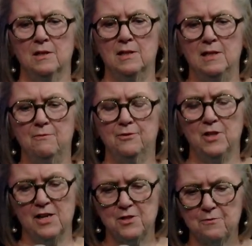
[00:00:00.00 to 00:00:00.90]
the
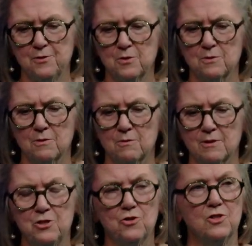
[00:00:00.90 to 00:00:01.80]
philosopher
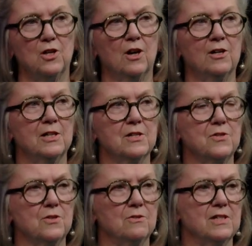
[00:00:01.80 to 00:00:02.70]
Richard
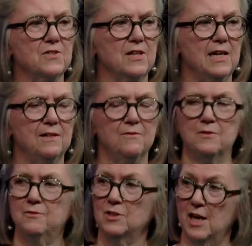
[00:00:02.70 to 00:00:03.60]
Tarnas, who is the head of
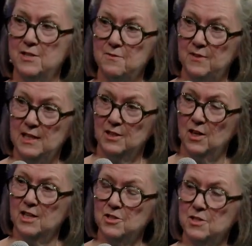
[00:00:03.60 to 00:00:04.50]
the Philosophy and
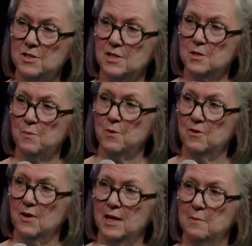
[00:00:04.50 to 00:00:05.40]
Consciousness
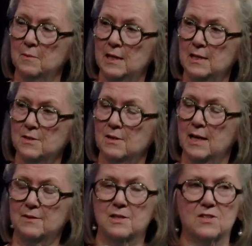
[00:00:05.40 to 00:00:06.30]
program
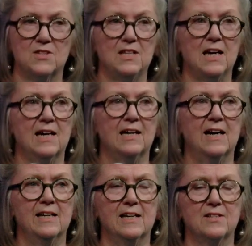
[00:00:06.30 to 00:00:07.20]
at the
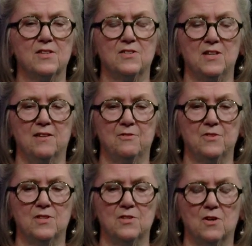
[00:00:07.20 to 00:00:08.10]
CIIS in San
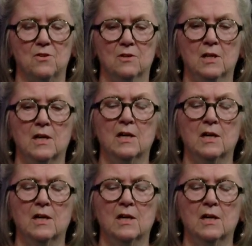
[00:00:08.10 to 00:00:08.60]
Francisco,